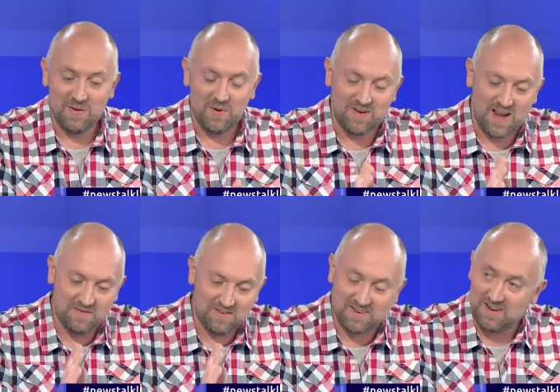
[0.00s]
We've had it
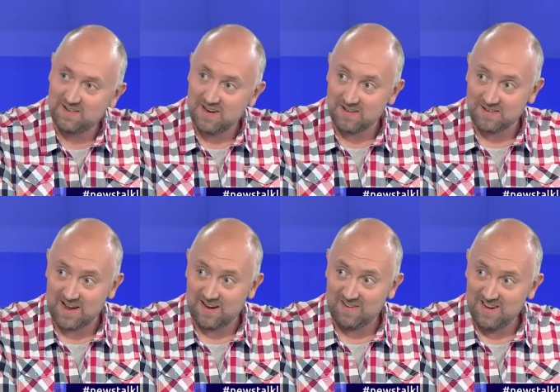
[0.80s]
for six years
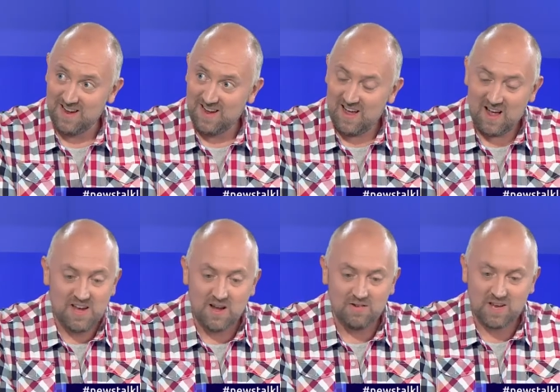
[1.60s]
now.
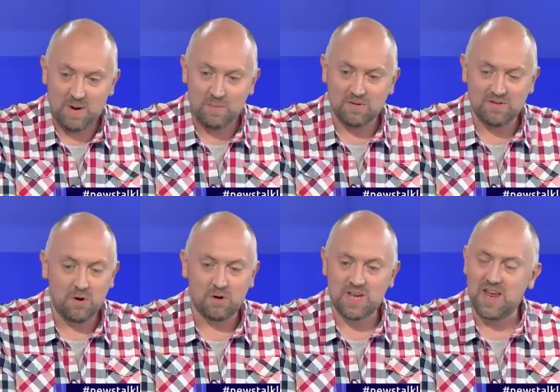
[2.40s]
You don't see people
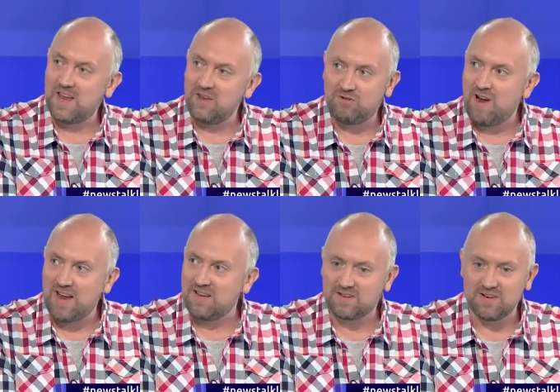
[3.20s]
not taking
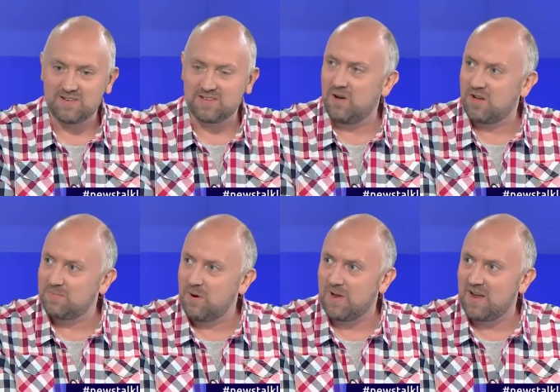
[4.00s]
trains because there's not a
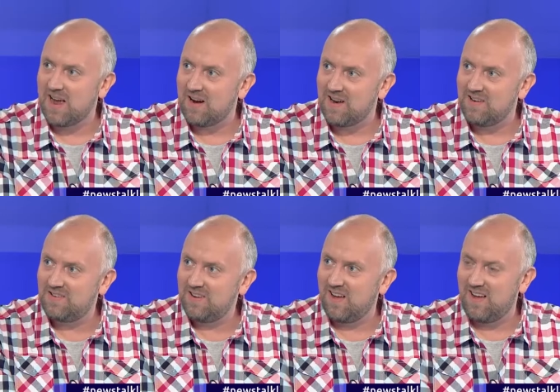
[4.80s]
smoking
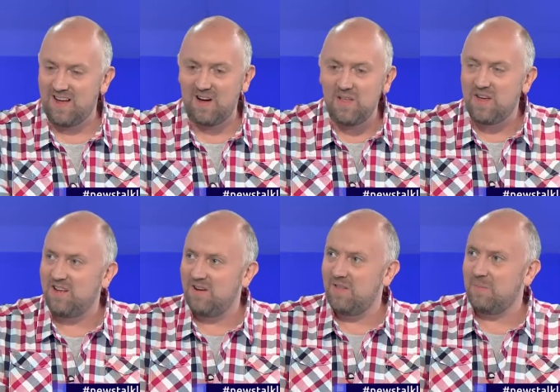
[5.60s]
carriage. Uh,
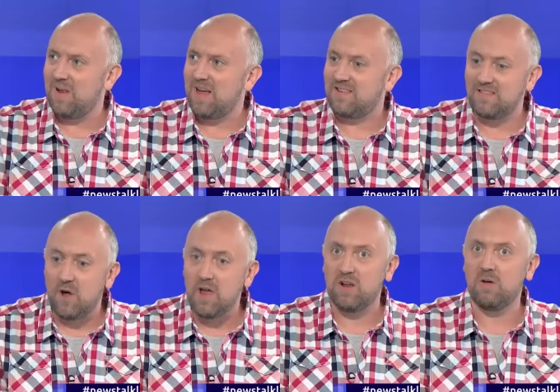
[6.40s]
other, other places,
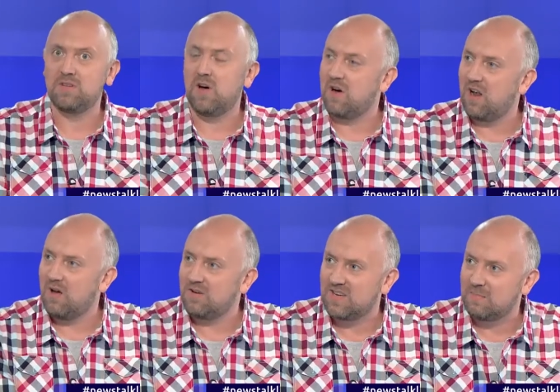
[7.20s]
nightclubs aren't
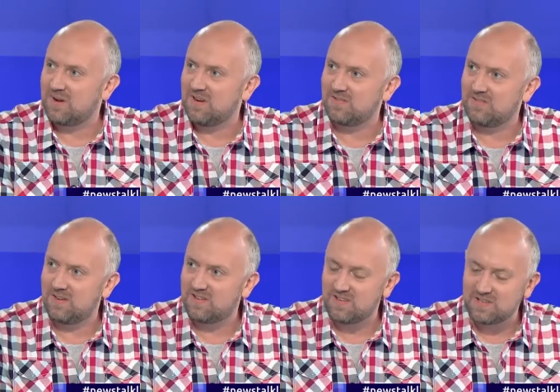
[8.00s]
closing because of,
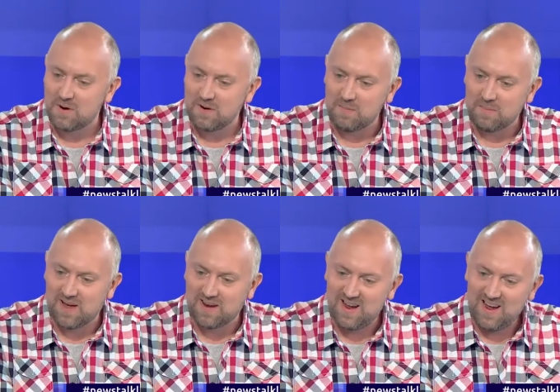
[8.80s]
because of the smoking
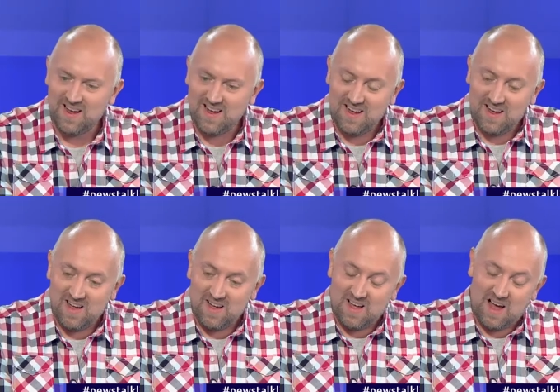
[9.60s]
ban.
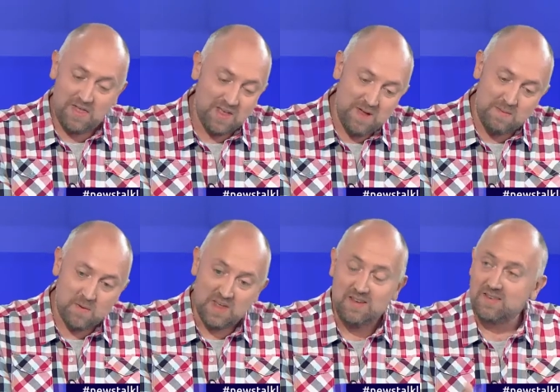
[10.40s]
I think maybe
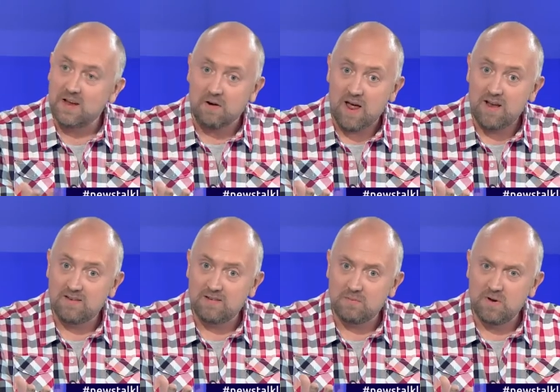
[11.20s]
with
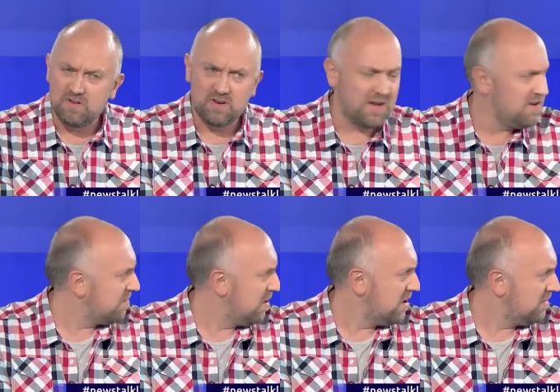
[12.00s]
e-cigarettes, which can you
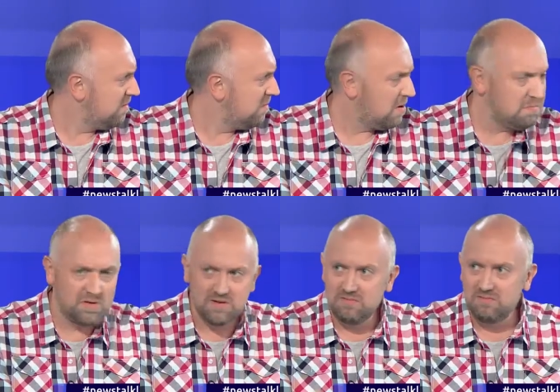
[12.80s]
smoke those in okay. pubs?